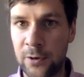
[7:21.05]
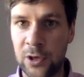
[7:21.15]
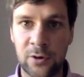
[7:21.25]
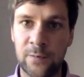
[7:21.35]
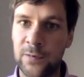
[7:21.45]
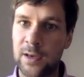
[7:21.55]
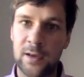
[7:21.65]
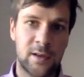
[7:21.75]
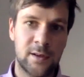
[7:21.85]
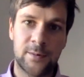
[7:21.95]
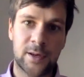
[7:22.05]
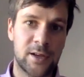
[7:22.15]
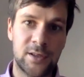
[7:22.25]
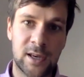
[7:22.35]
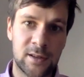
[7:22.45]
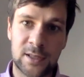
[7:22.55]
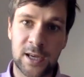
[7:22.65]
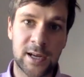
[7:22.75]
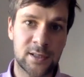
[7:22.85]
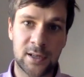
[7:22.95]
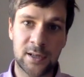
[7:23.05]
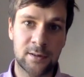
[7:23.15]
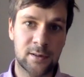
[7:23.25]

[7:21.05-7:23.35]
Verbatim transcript: you know, can you get the data?